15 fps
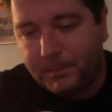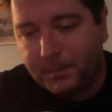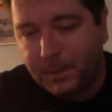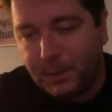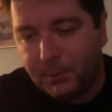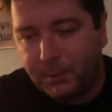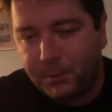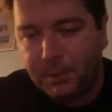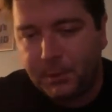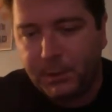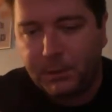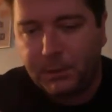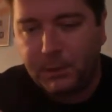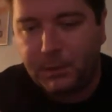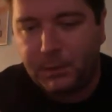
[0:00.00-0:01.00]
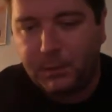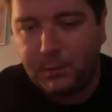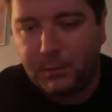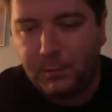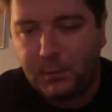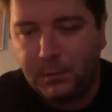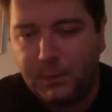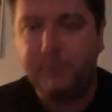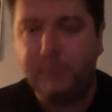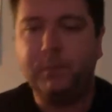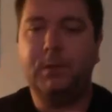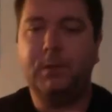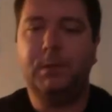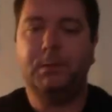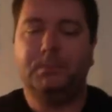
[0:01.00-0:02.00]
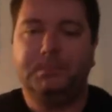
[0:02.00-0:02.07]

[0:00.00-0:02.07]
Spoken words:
I really like the relief on.